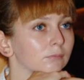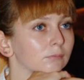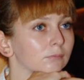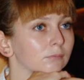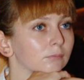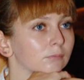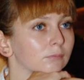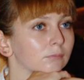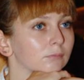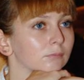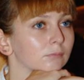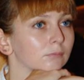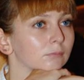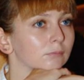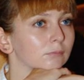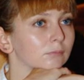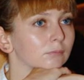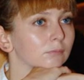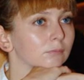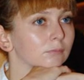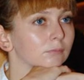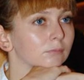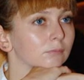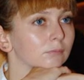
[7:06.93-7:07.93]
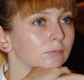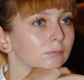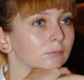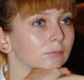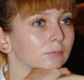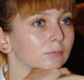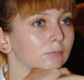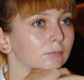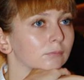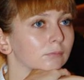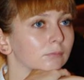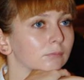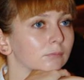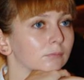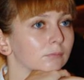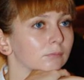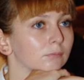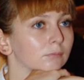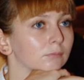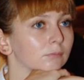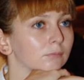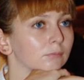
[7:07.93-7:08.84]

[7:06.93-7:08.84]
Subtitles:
(silence)